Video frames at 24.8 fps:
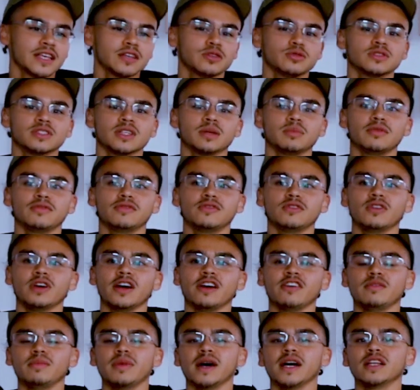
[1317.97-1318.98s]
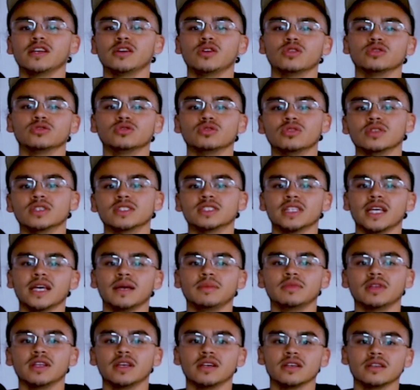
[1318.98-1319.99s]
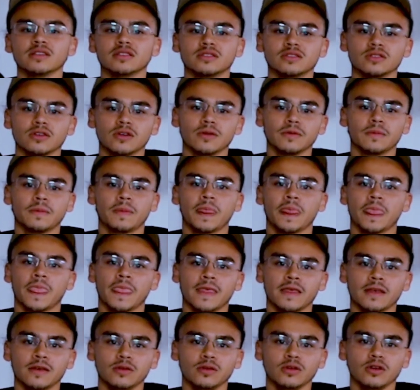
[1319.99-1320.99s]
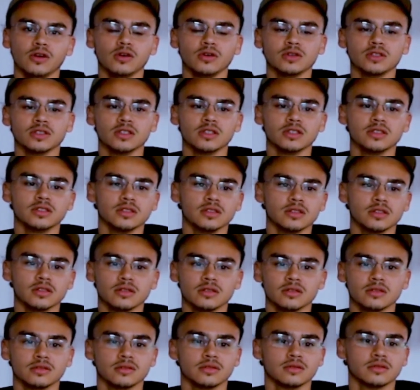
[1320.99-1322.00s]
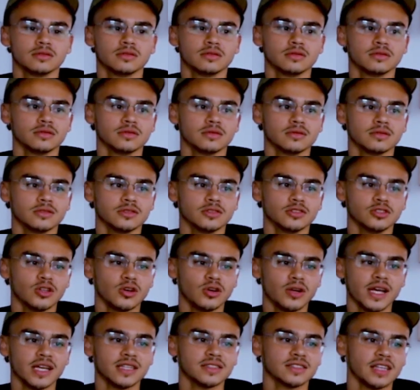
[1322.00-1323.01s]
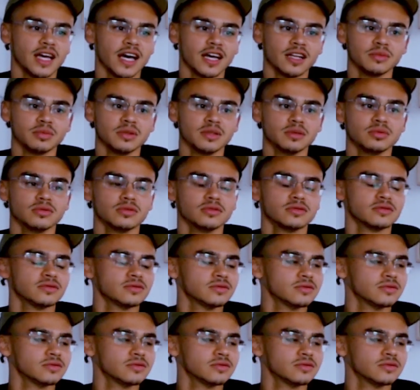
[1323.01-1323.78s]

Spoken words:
Like you said before, everybody goes through the same thing. So, you know, it's good to show that side of people.